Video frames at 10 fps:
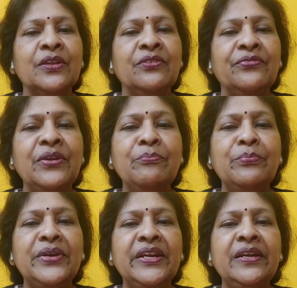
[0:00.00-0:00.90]

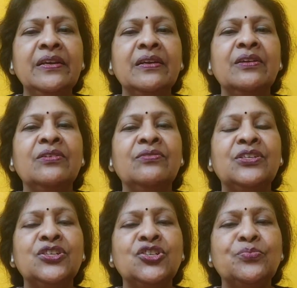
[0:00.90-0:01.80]
fimbriae,
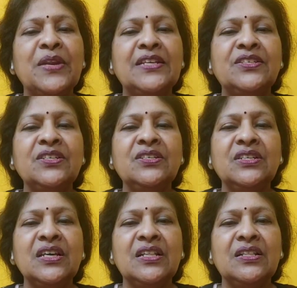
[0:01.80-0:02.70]
which is present
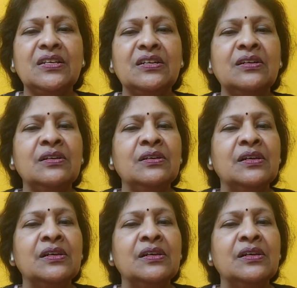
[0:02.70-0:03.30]
in the